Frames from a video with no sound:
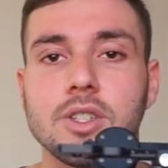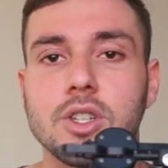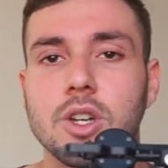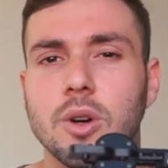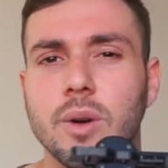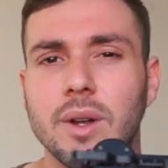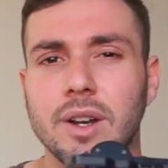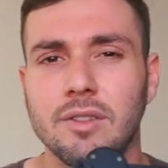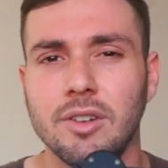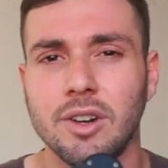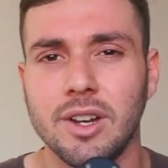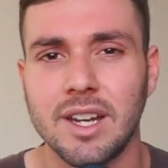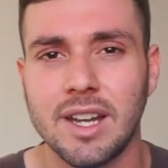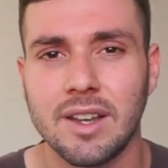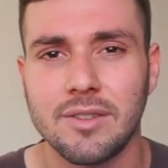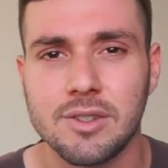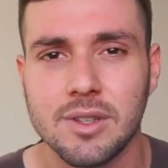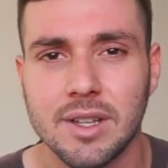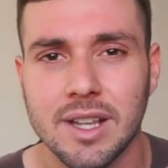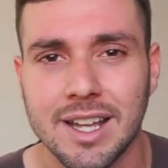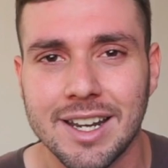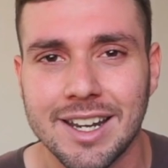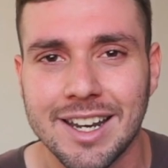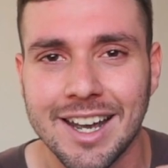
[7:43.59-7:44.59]
So it really gives
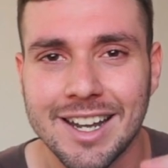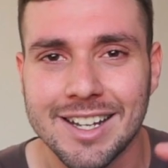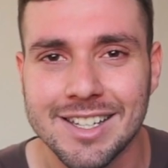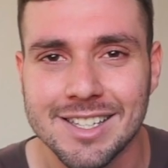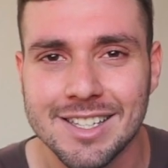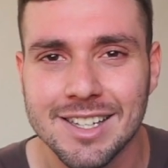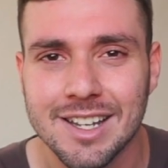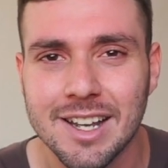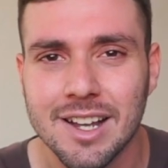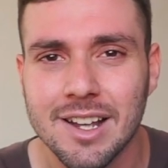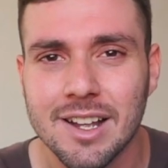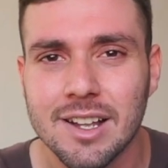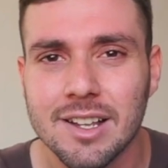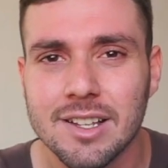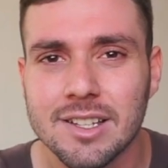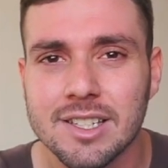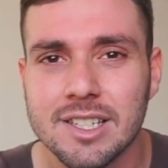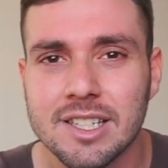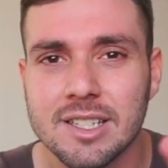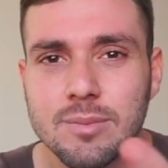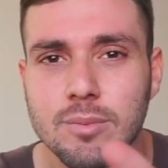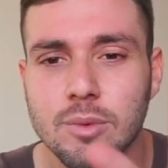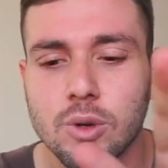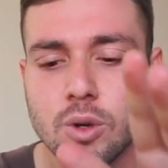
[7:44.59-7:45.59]
you that nice,
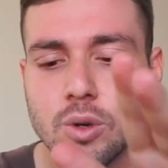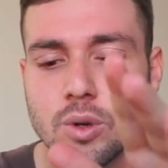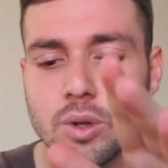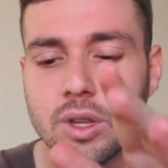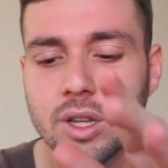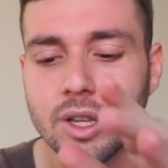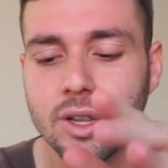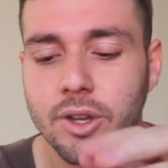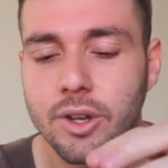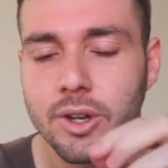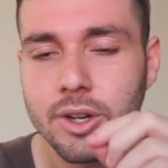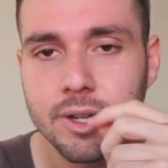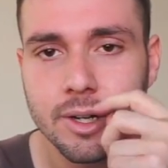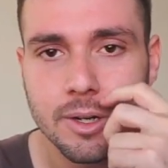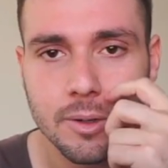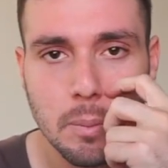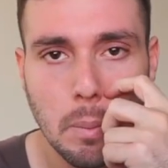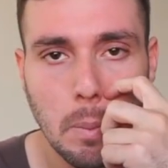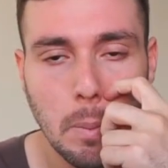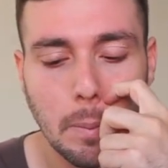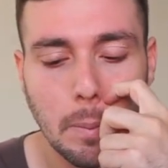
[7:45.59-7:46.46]
smooth look.